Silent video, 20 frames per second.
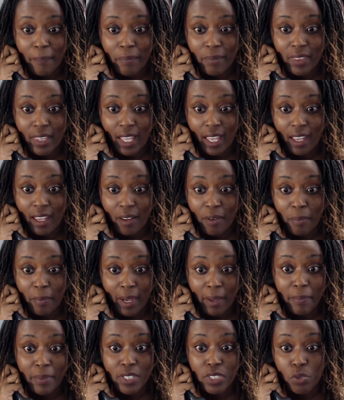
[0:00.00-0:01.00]
they
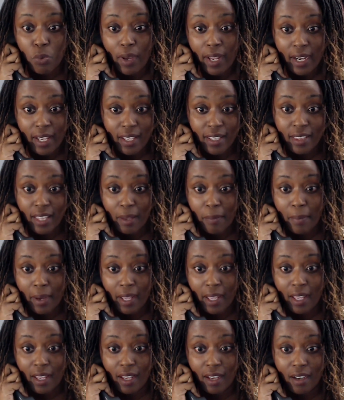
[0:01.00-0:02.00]
might be sweating, they
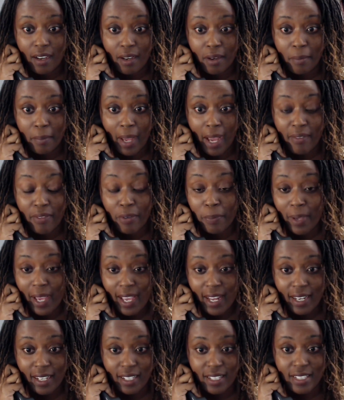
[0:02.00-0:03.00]
might have a
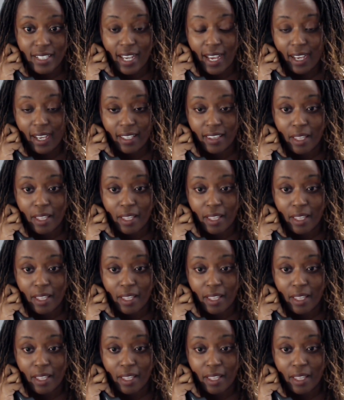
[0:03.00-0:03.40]
panic attack,